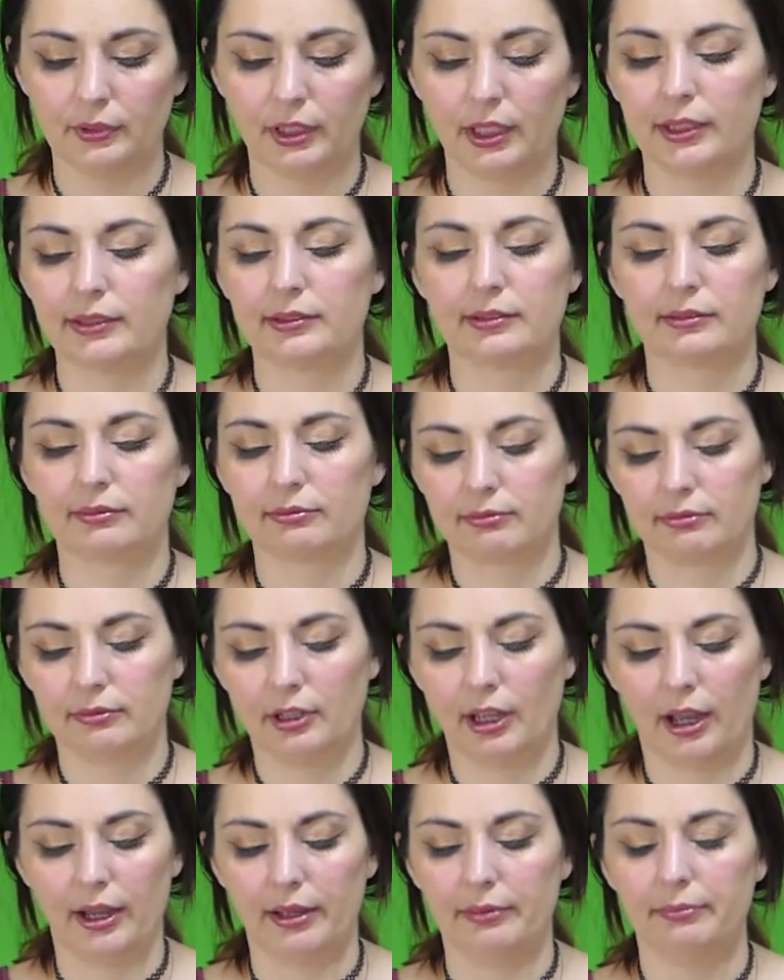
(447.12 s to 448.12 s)
is
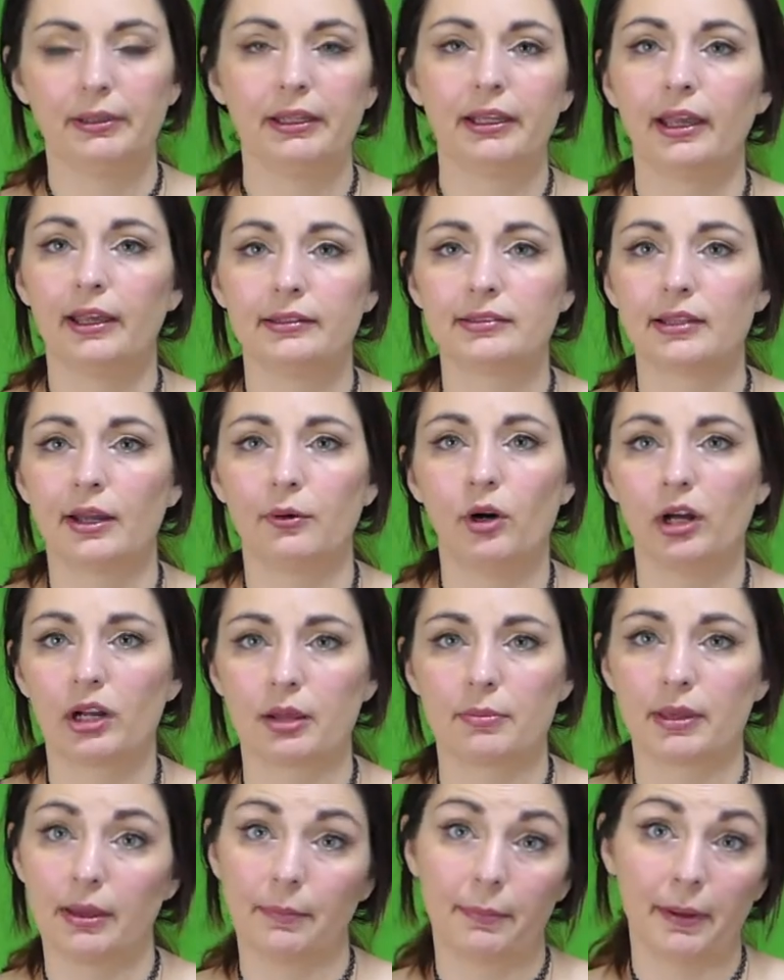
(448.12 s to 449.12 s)
not because I want to
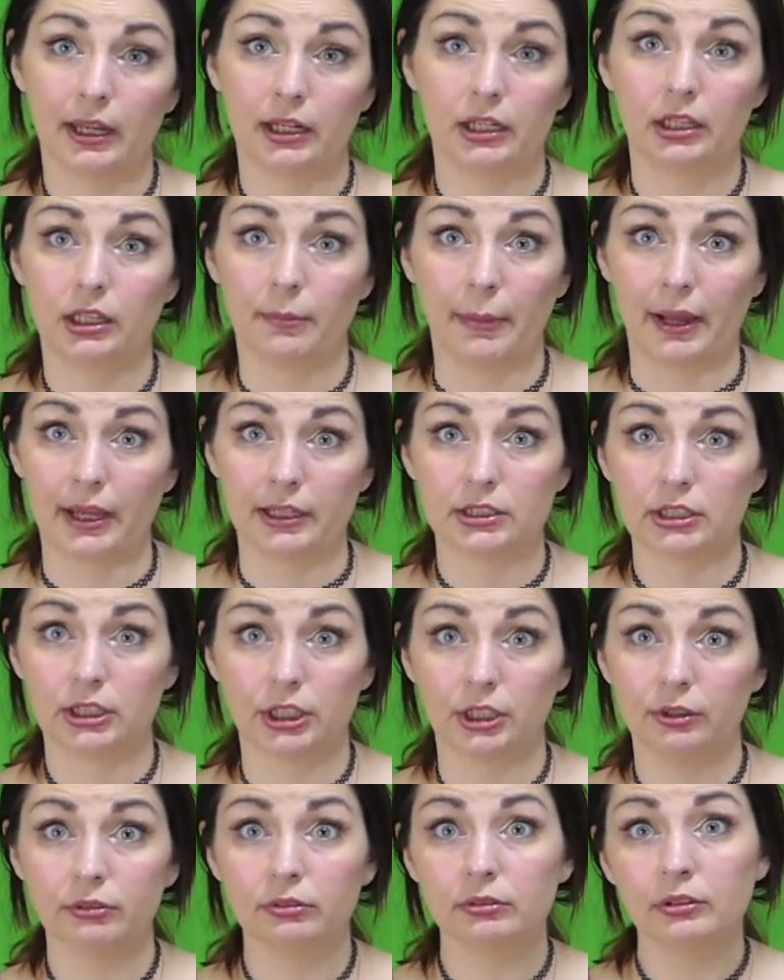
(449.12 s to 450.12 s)
be a pain in the butt to
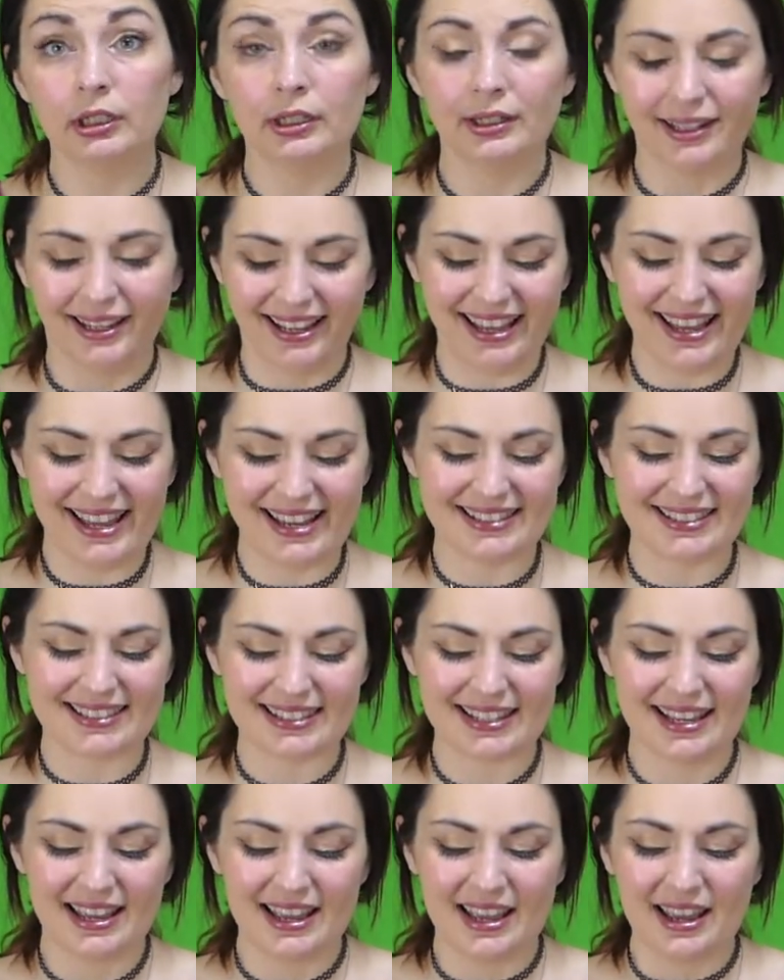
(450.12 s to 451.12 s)
you. It's
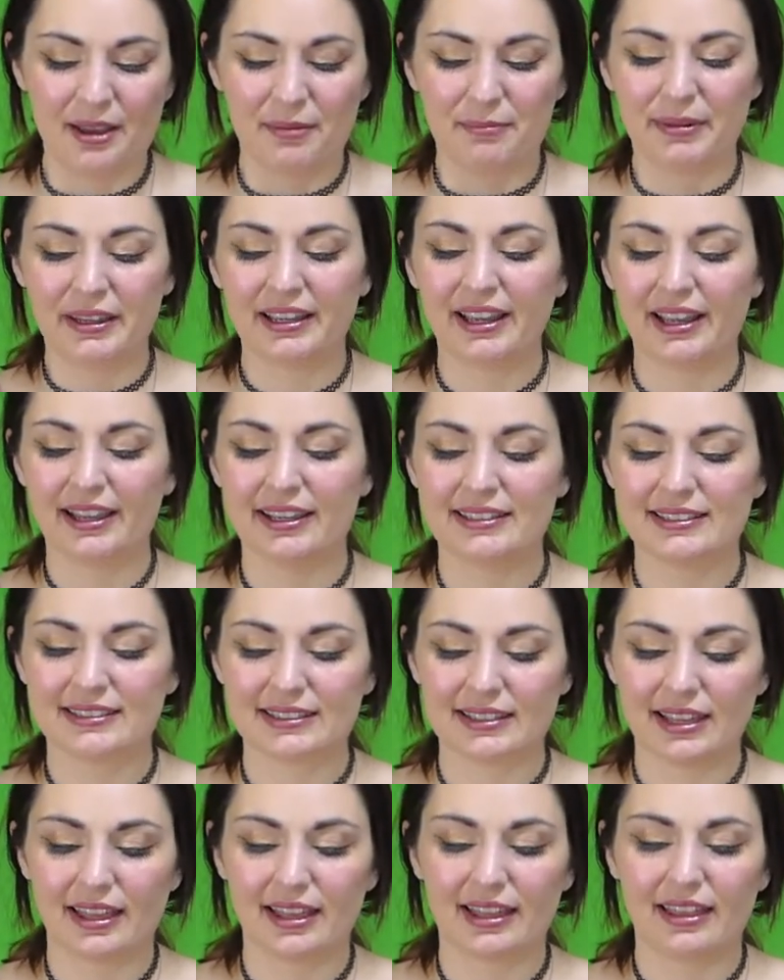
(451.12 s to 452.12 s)
because
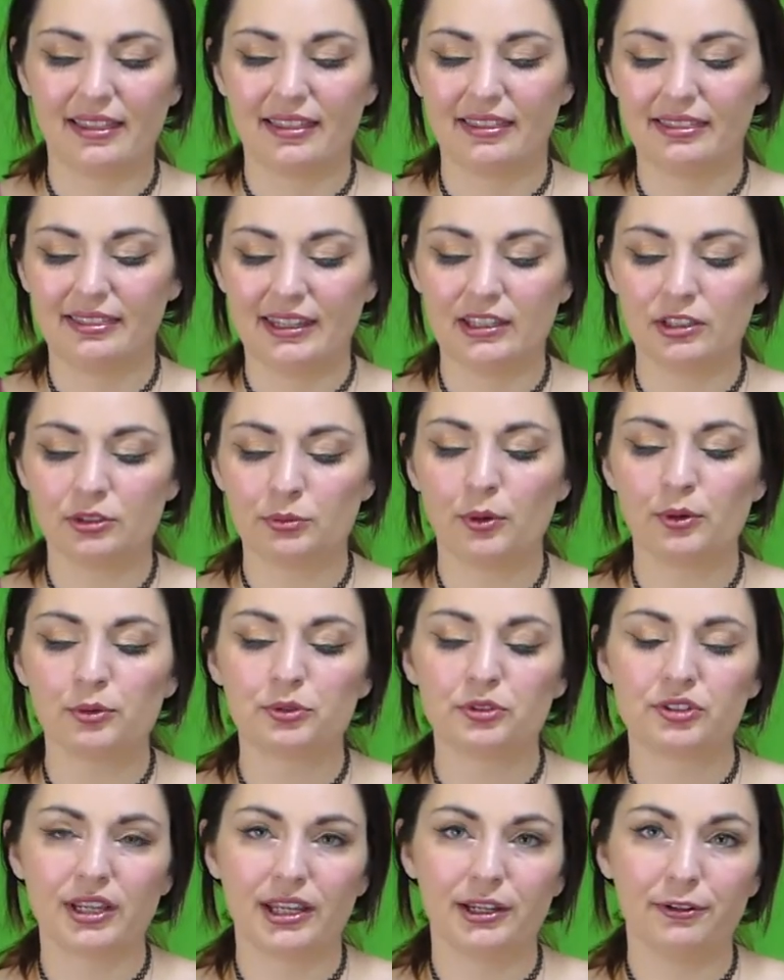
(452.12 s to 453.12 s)
these won't
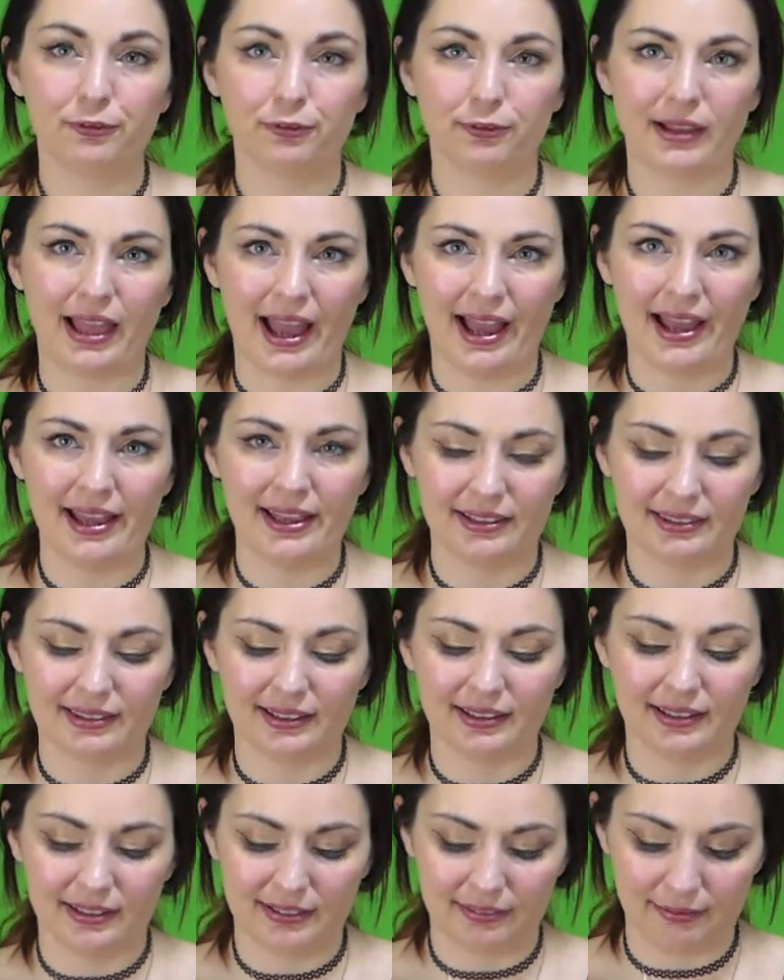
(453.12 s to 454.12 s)
stay flat,
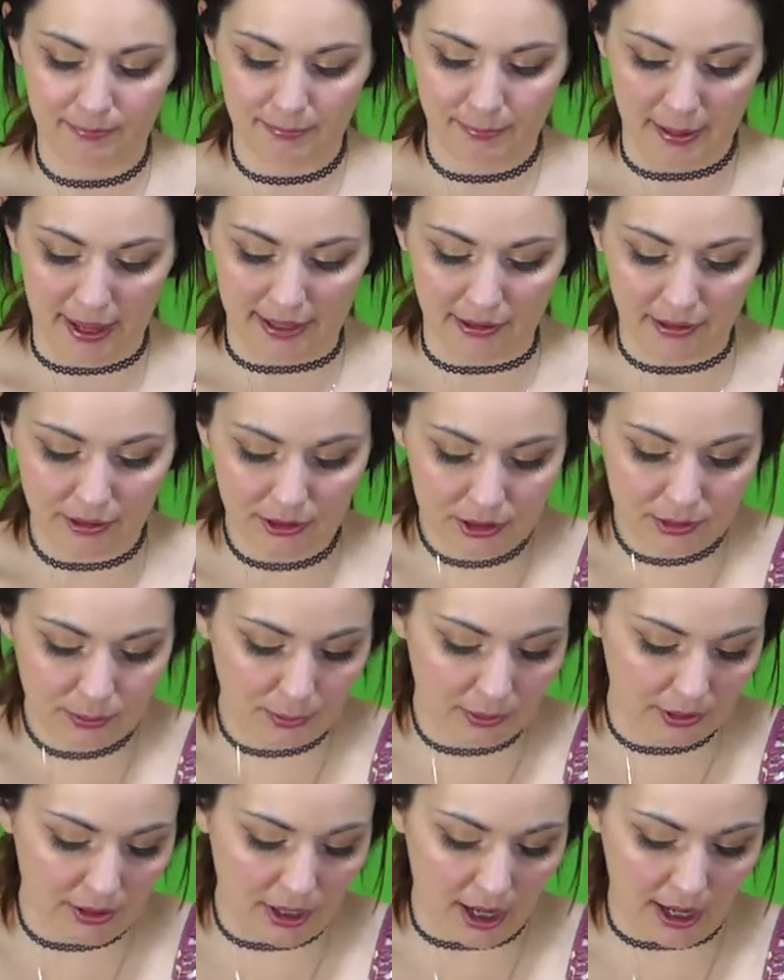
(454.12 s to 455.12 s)
the petals
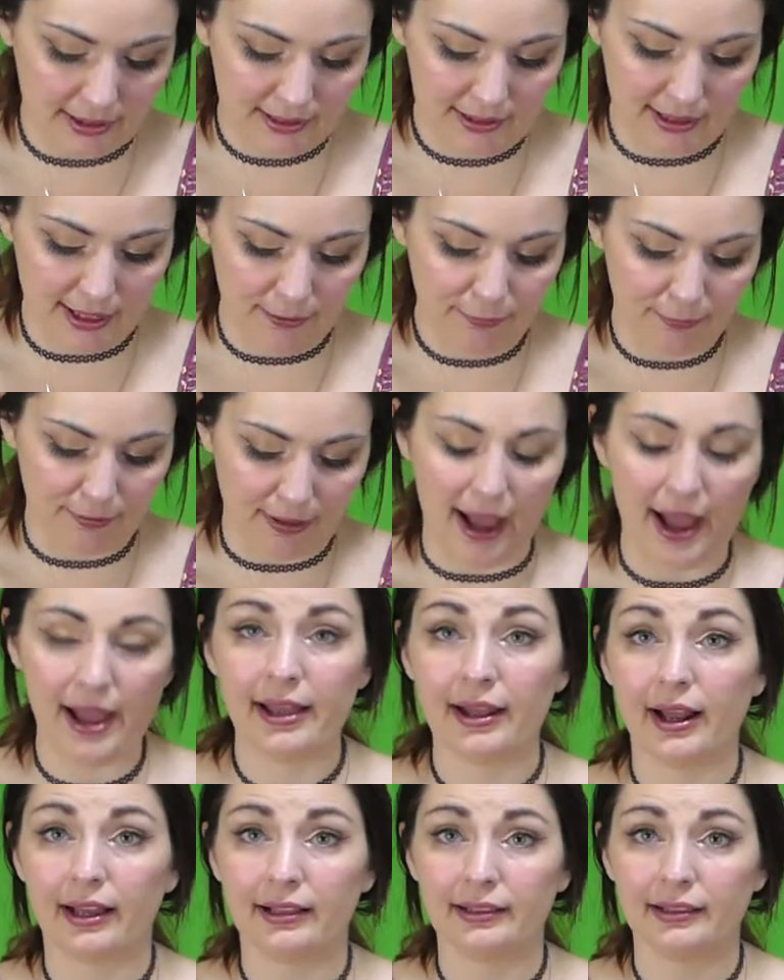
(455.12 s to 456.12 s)
will not stay
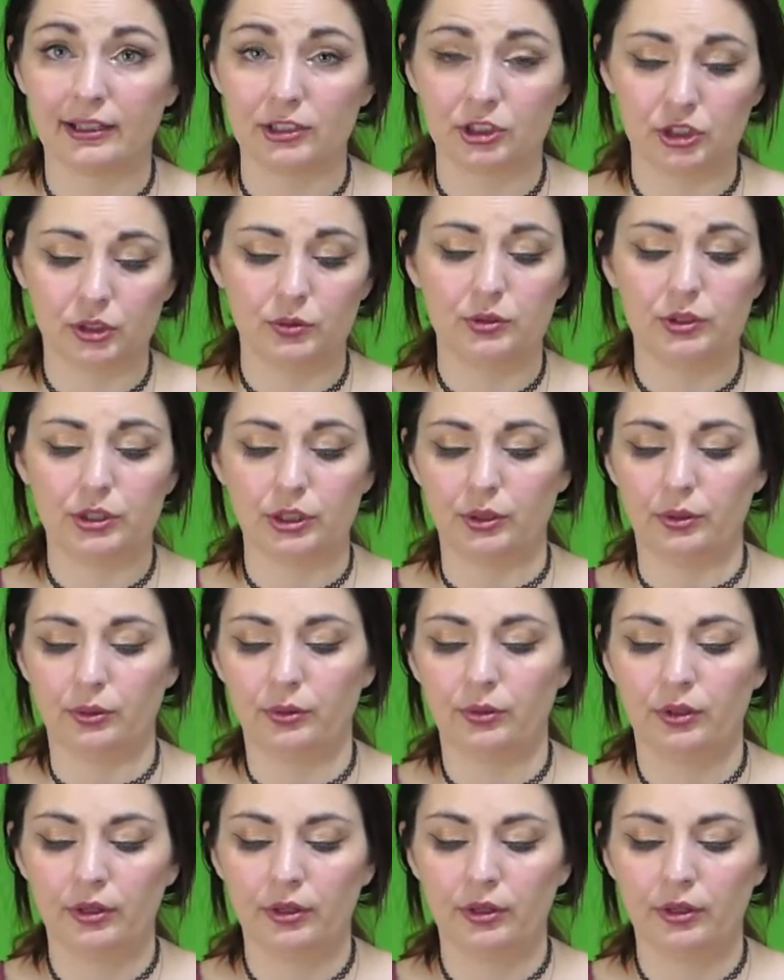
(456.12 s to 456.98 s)
flat unless you do.